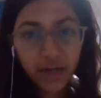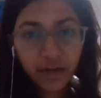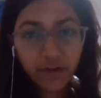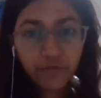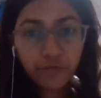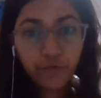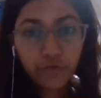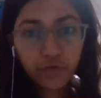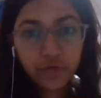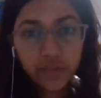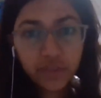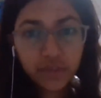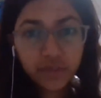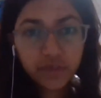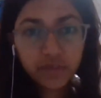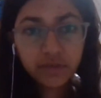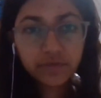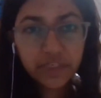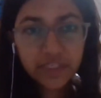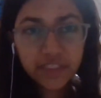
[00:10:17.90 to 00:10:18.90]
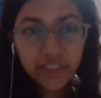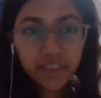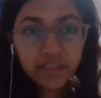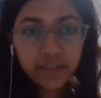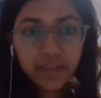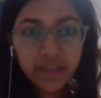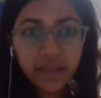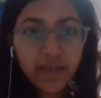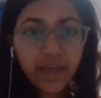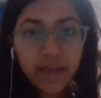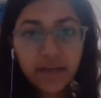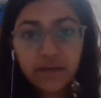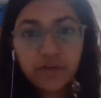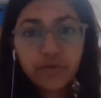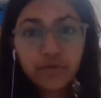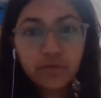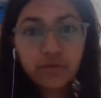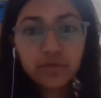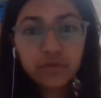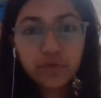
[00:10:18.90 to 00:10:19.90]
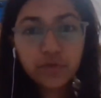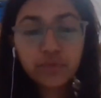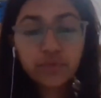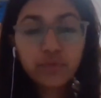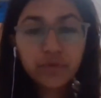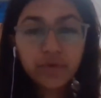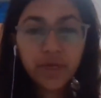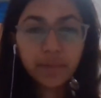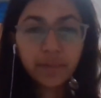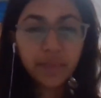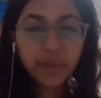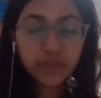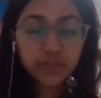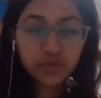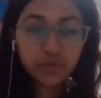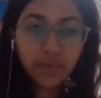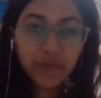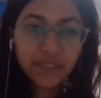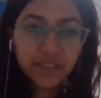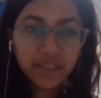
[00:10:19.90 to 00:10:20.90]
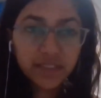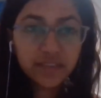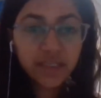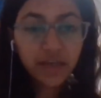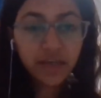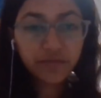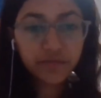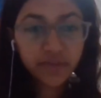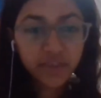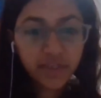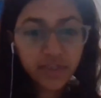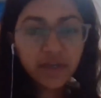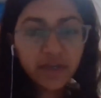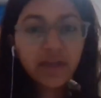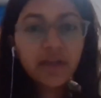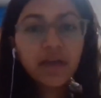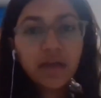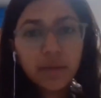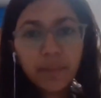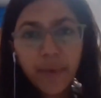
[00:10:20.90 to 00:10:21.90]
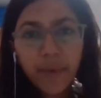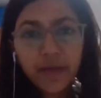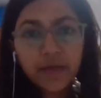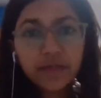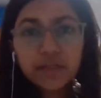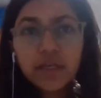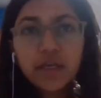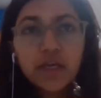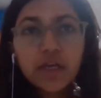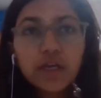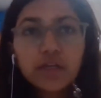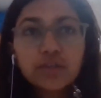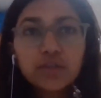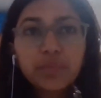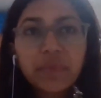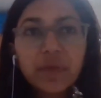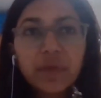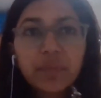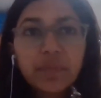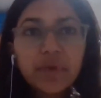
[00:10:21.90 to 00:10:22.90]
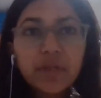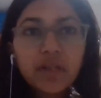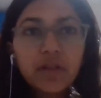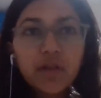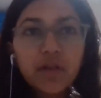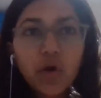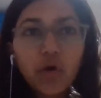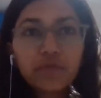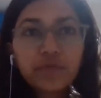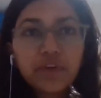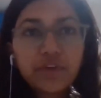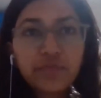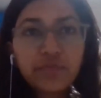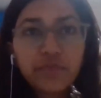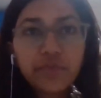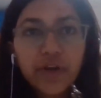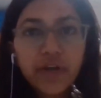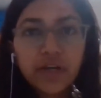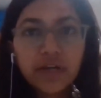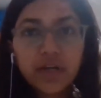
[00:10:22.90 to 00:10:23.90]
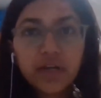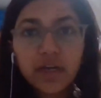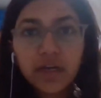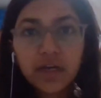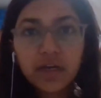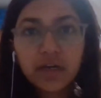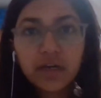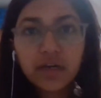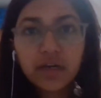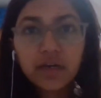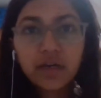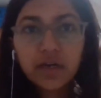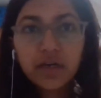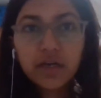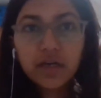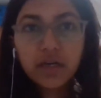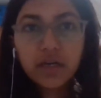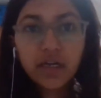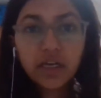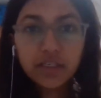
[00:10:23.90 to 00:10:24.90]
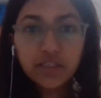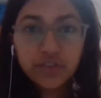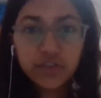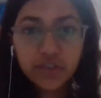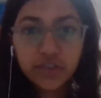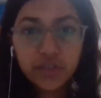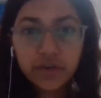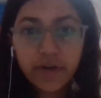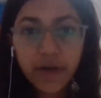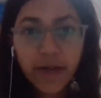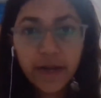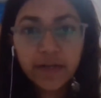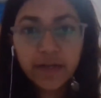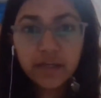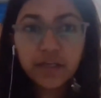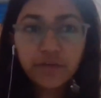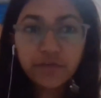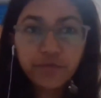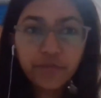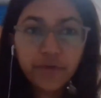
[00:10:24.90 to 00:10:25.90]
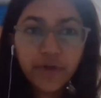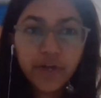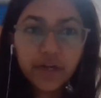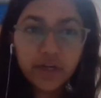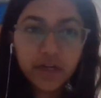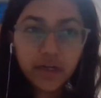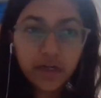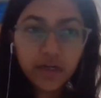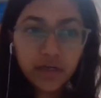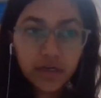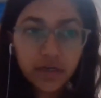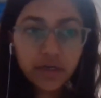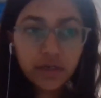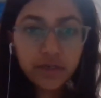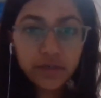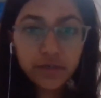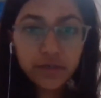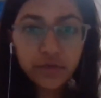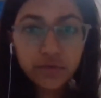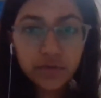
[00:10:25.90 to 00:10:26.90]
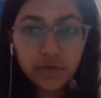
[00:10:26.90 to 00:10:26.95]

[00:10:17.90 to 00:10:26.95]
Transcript: preparing for the visa thing and to pursue masters after their marriage. So people of different culture and different